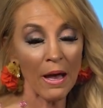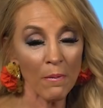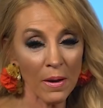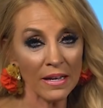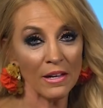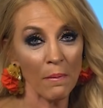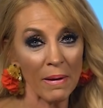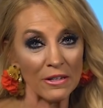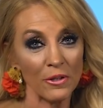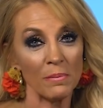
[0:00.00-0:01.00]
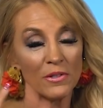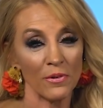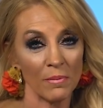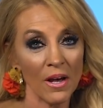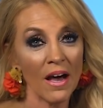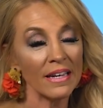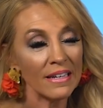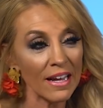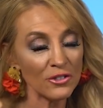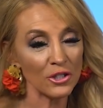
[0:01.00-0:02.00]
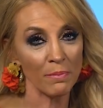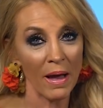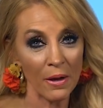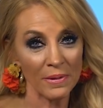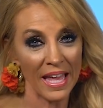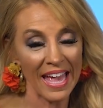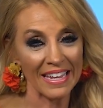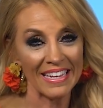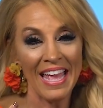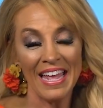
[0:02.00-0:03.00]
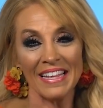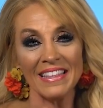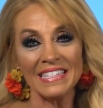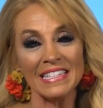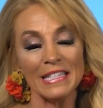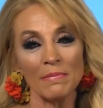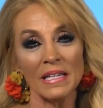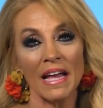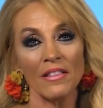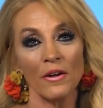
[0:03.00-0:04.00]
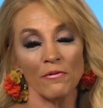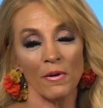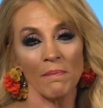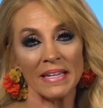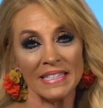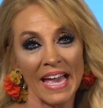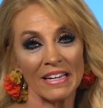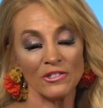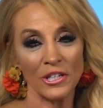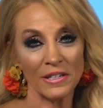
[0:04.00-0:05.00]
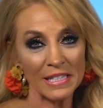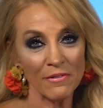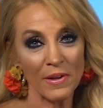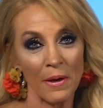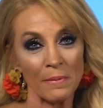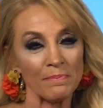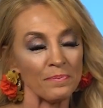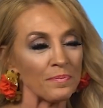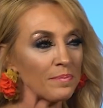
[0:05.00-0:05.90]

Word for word: I want to know my dream is from God and not just my own head. Now, this is something I learned from my dad, Jerry Savelle,